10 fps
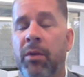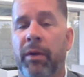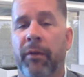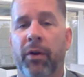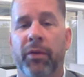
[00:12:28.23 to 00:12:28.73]

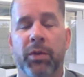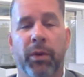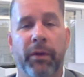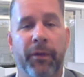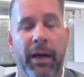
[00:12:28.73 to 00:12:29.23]
We have over
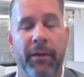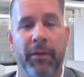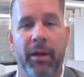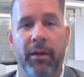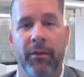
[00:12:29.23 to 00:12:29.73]

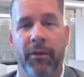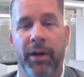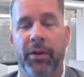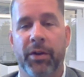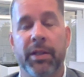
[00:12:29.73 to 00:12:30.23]
25
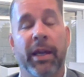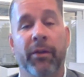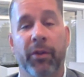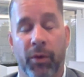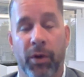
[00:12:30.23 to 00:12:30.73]
vendors
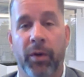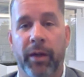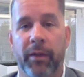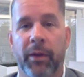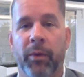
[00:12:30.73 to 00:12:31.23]
and
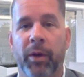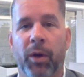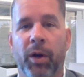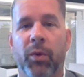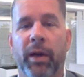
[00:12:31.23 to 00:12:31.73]
growing that we
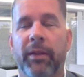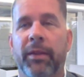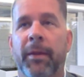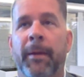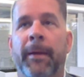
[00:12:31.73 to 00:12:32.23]
work
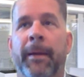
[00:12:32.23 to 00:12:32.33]
with.